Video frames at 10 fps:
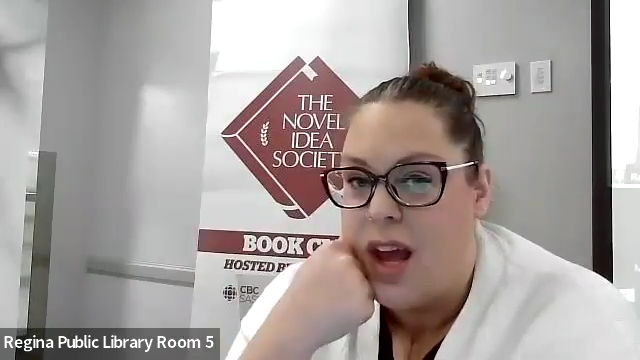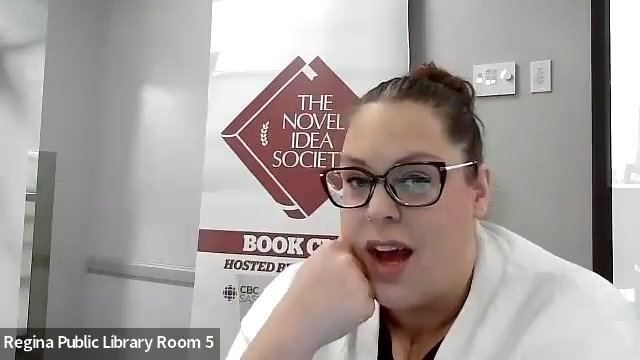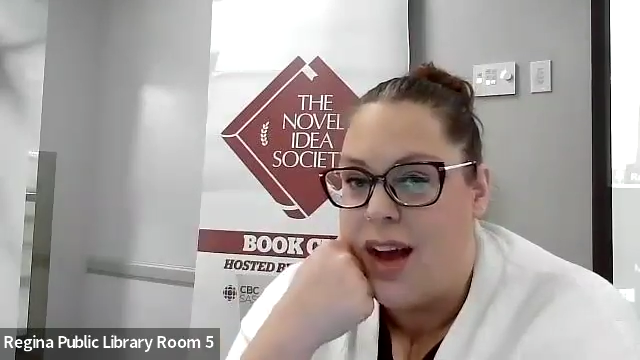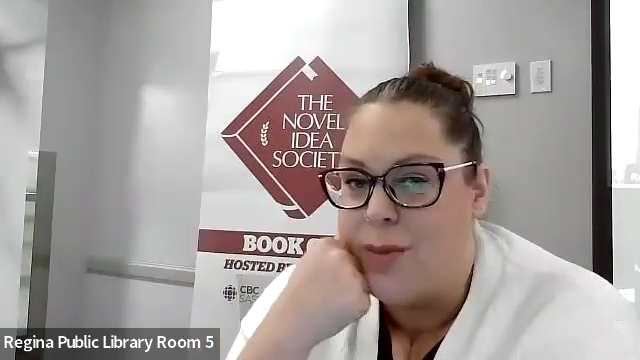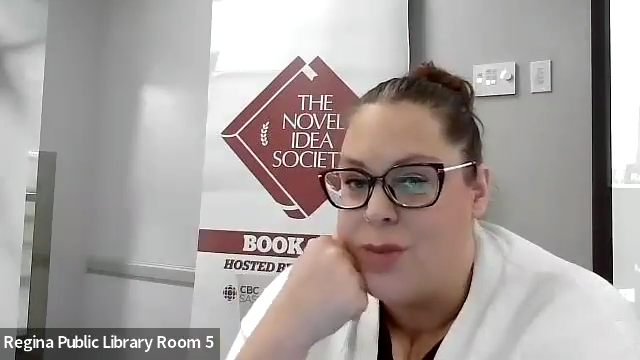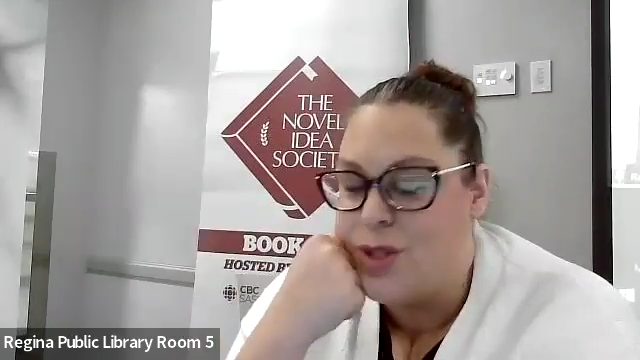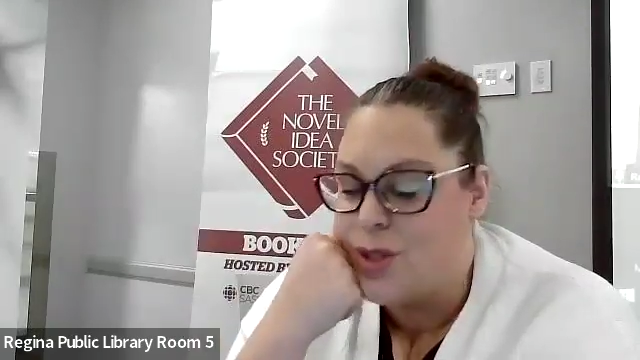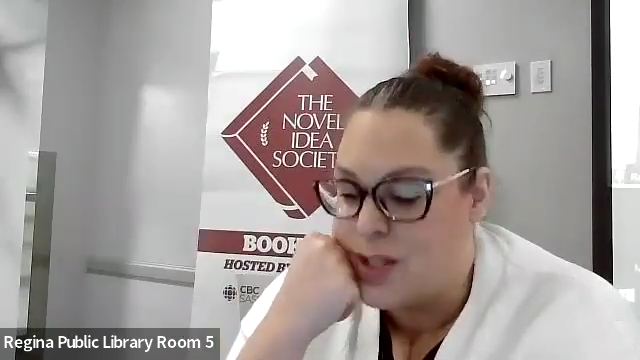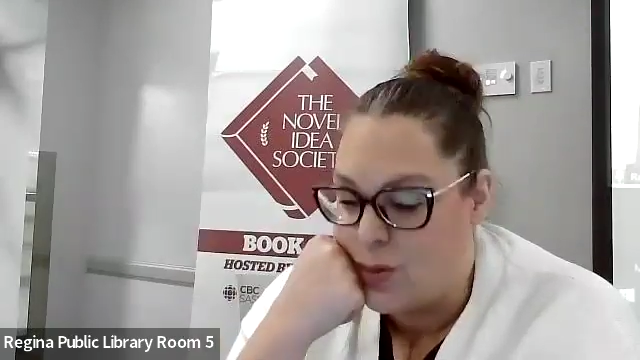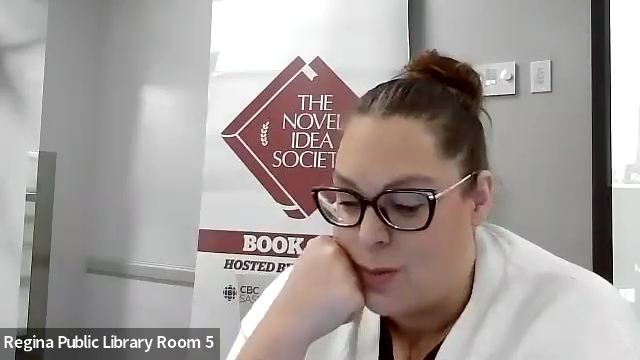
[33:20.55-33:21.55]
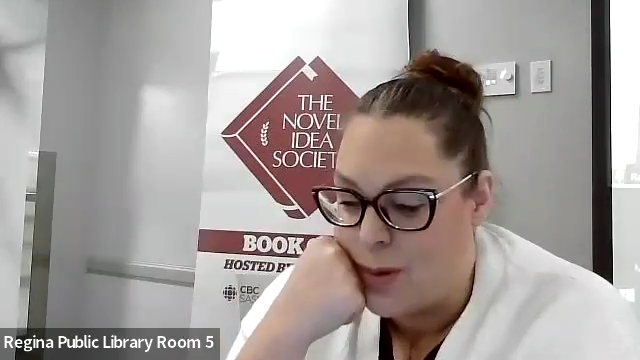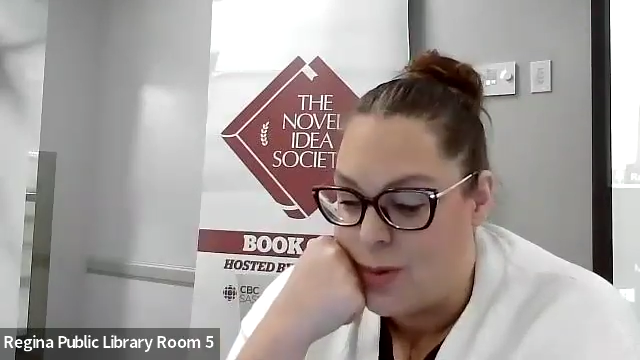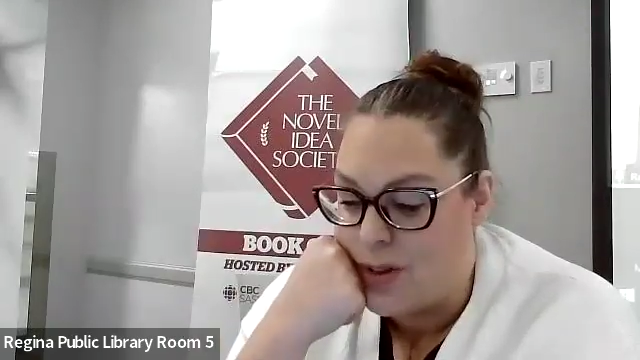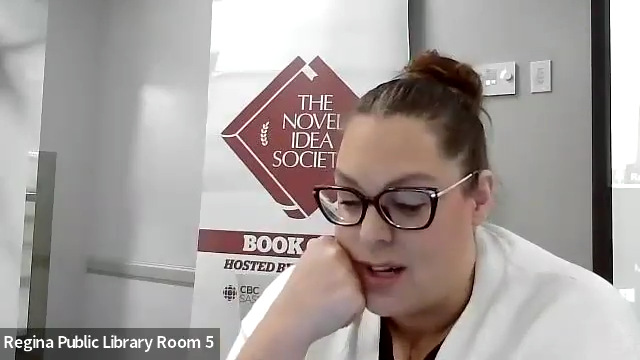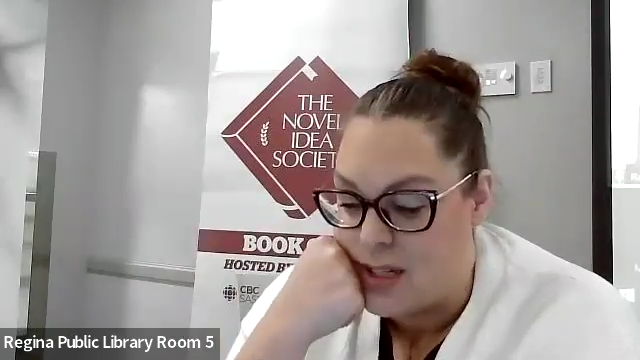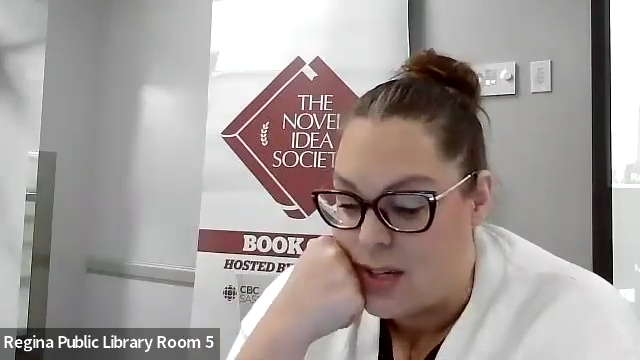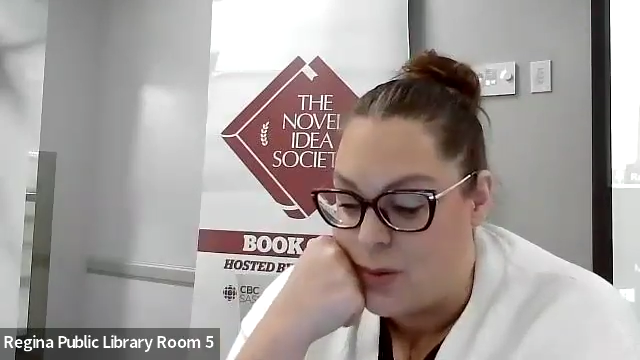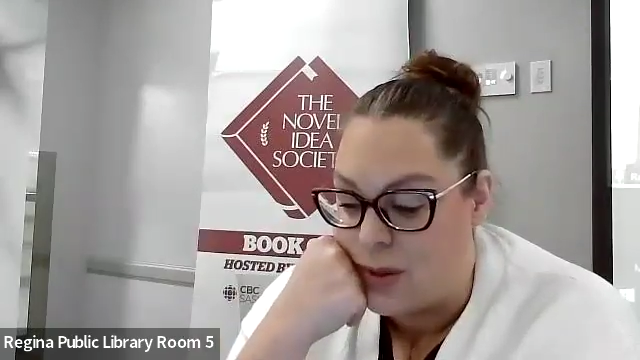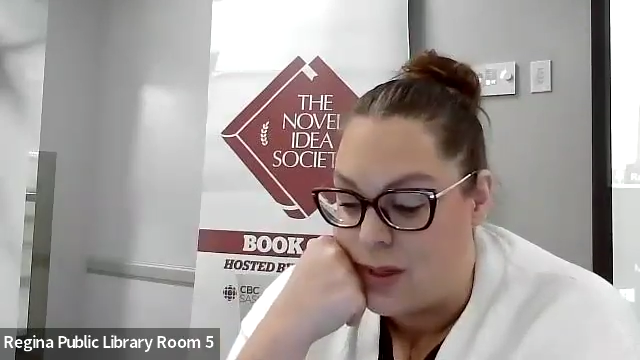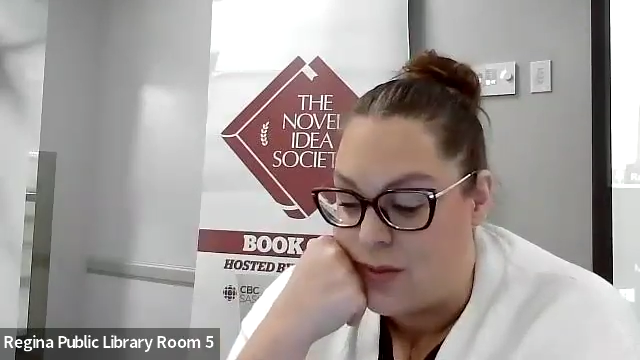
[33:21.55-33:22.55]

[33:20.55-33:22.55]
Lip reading: Do you still remember that day really